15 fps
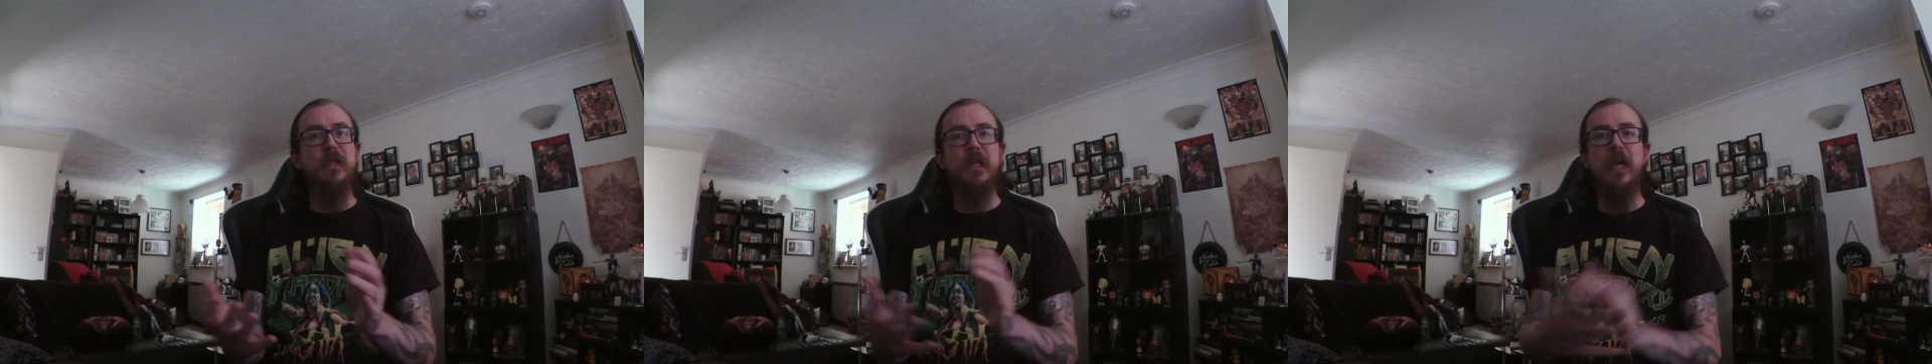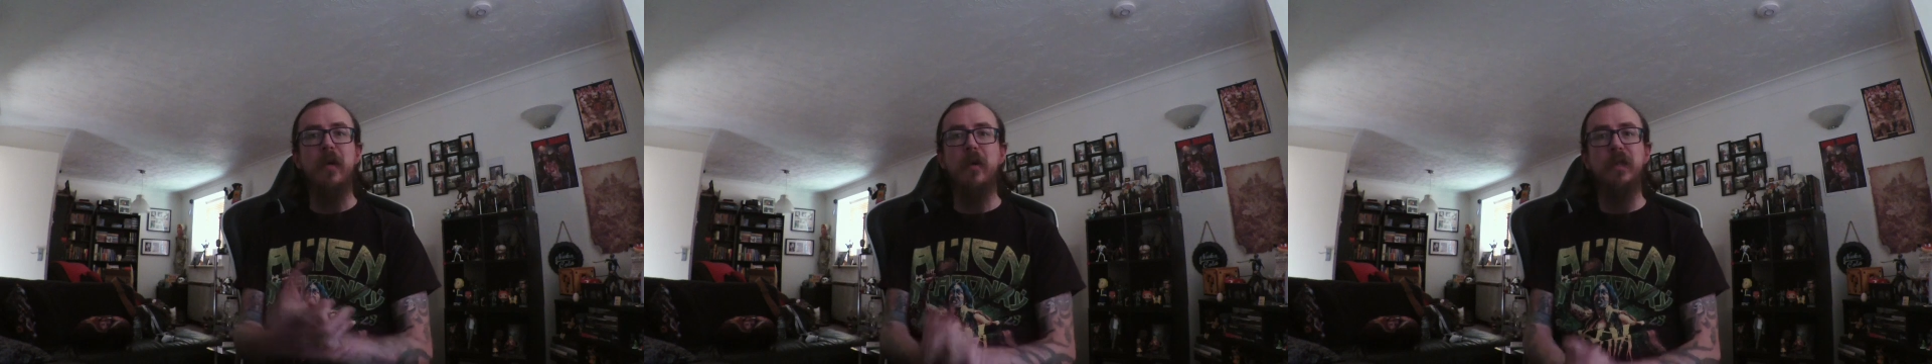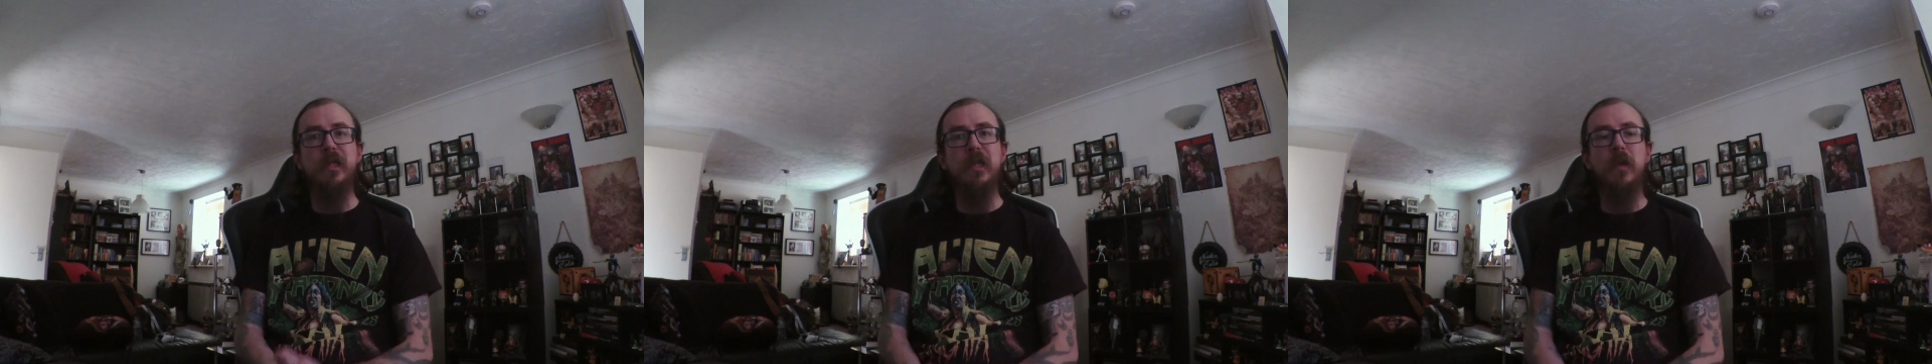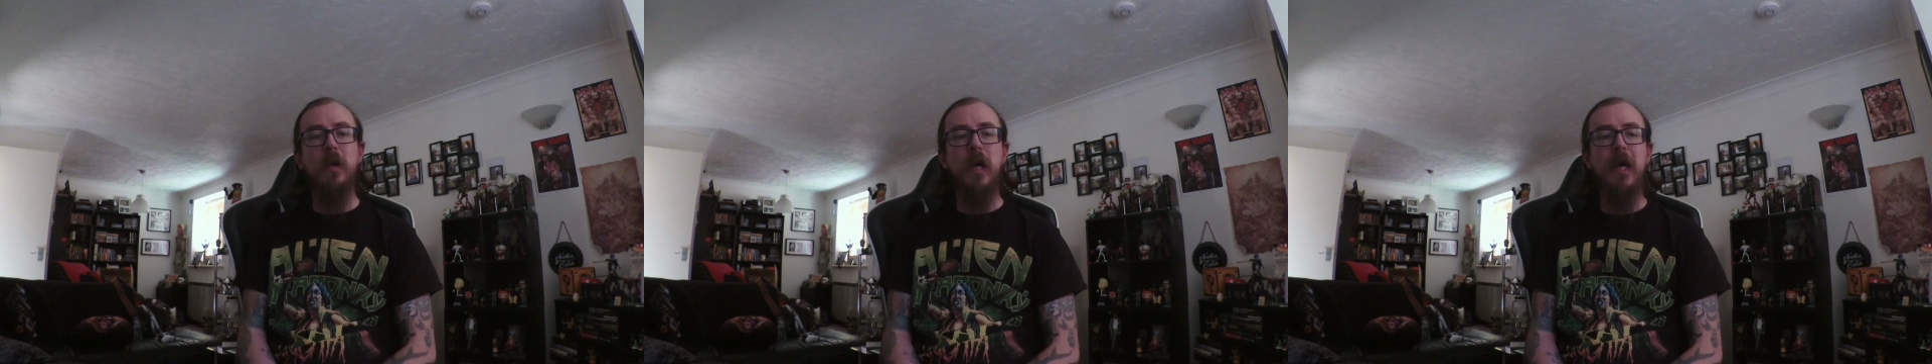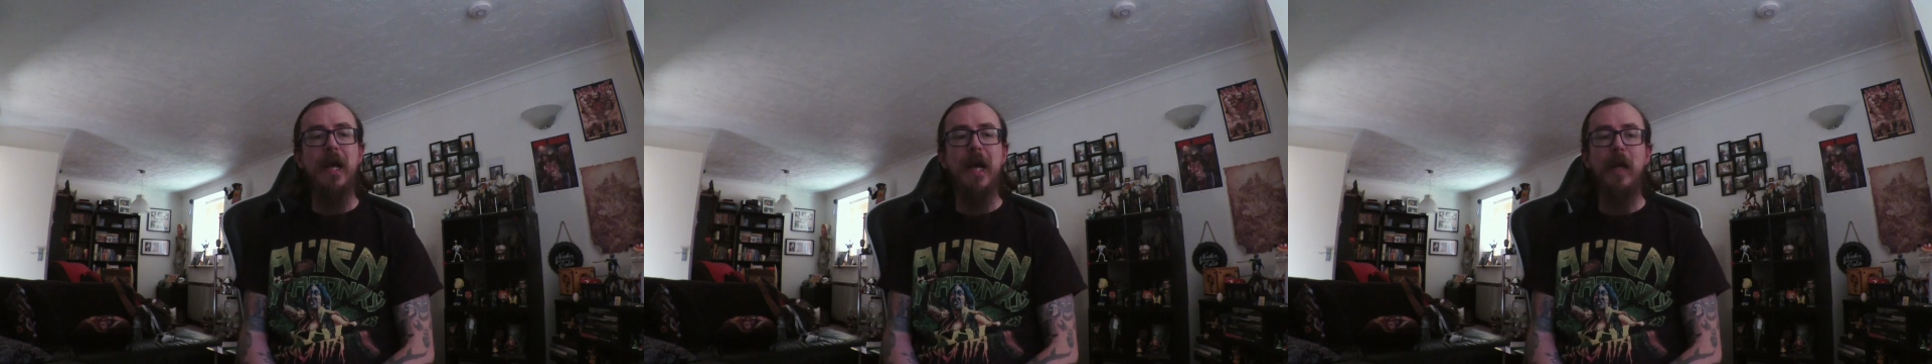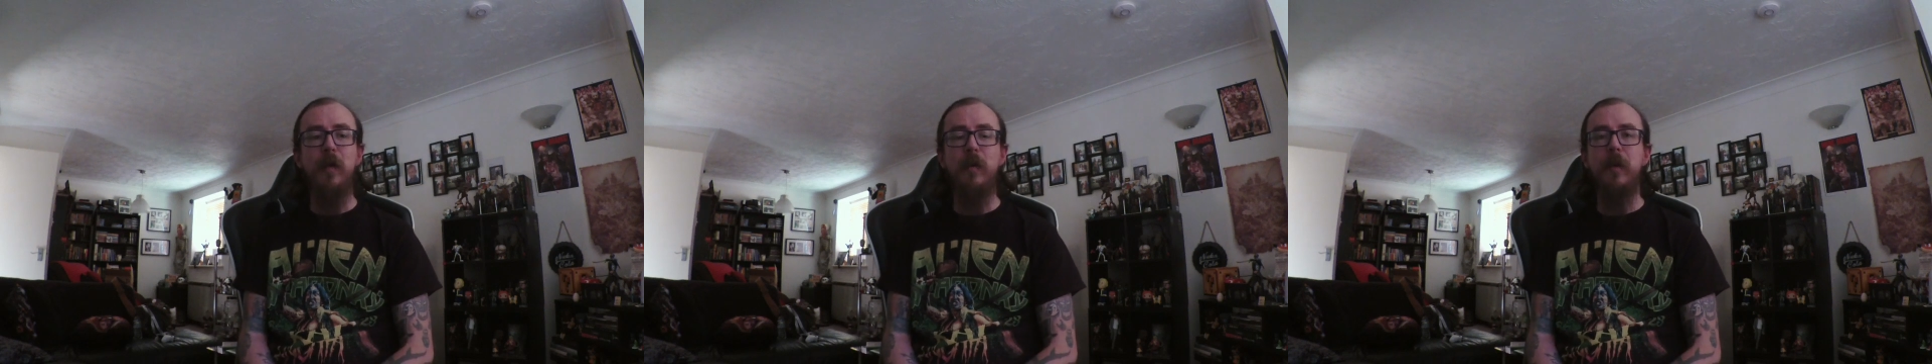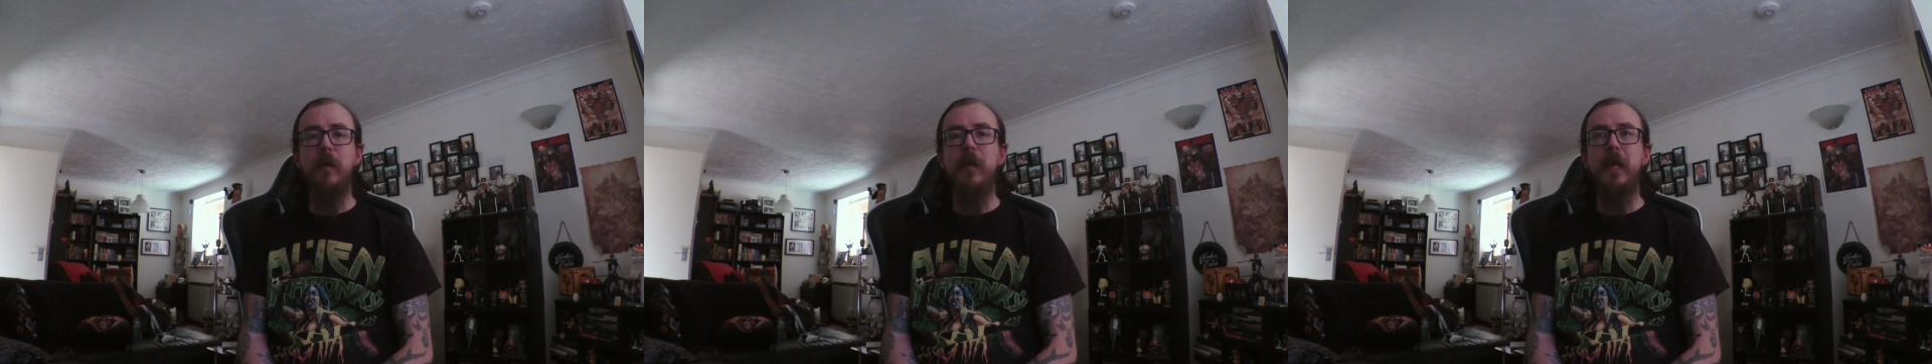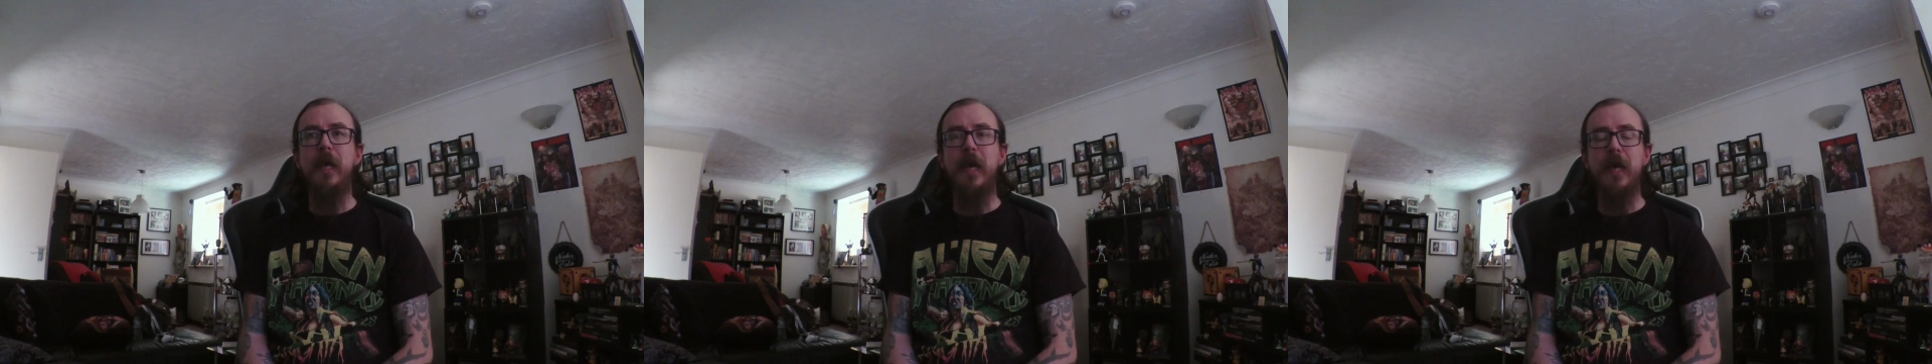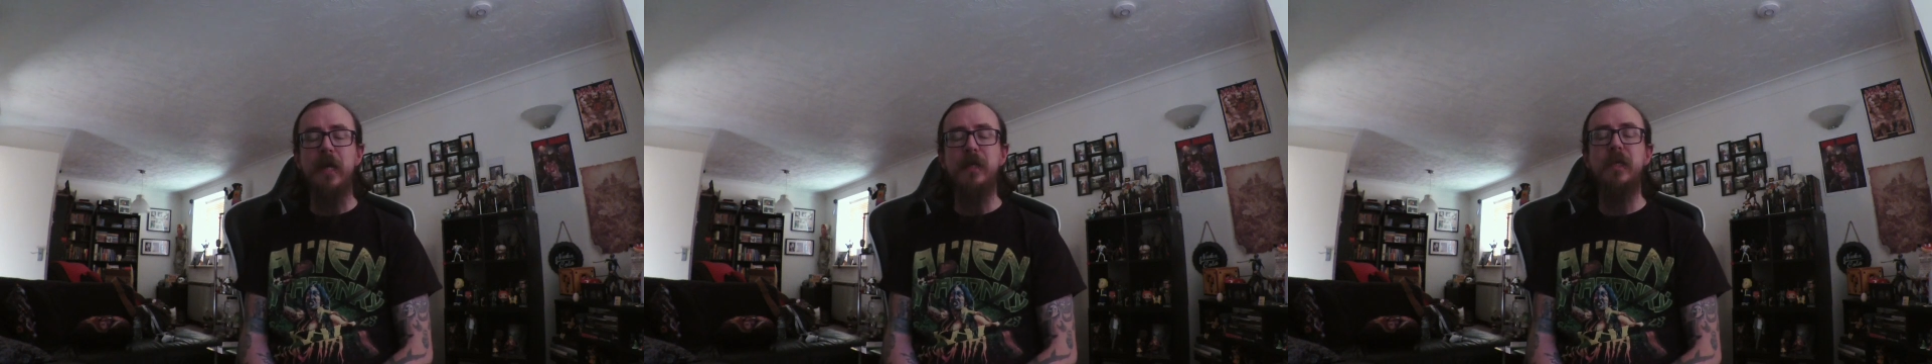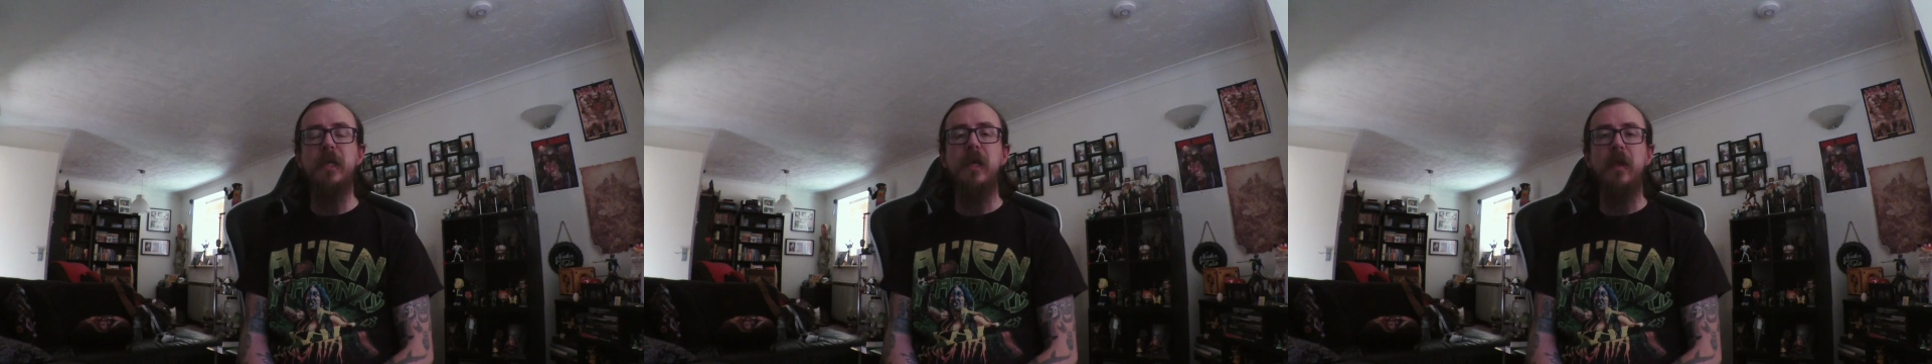Scarecrow's new album
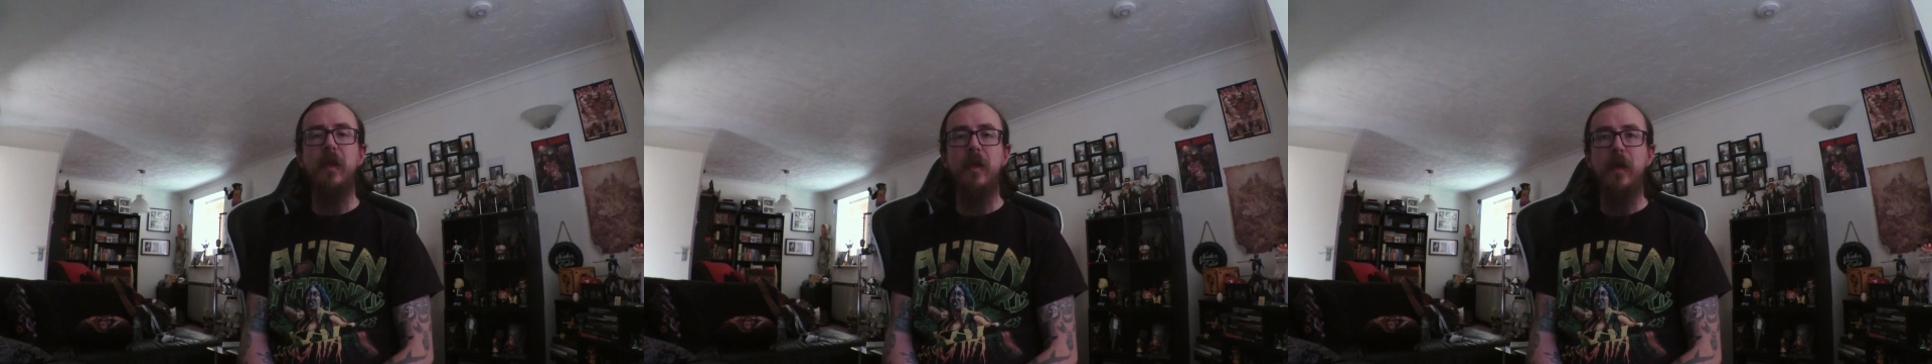is